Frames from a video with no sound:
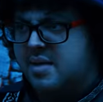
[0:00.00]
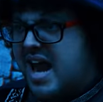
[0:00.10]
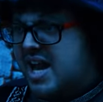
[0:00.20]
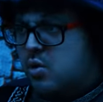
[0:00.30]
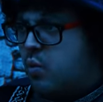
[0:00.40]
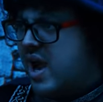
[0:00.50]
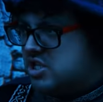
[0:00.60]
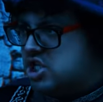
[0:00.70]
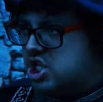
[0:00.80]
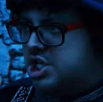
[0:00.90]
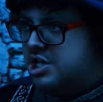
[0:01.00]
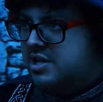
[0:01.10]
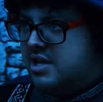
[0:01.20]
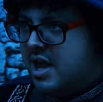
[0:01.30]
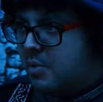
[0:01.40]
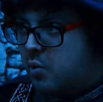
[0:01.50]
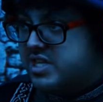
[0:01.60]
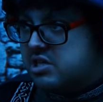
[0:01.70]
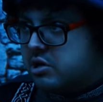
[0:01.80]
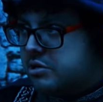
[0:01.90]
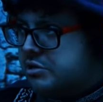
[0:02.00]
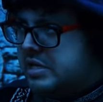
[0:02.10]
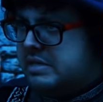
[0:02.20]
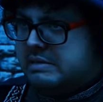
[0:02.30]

I'm not a witch! I'm a wizard.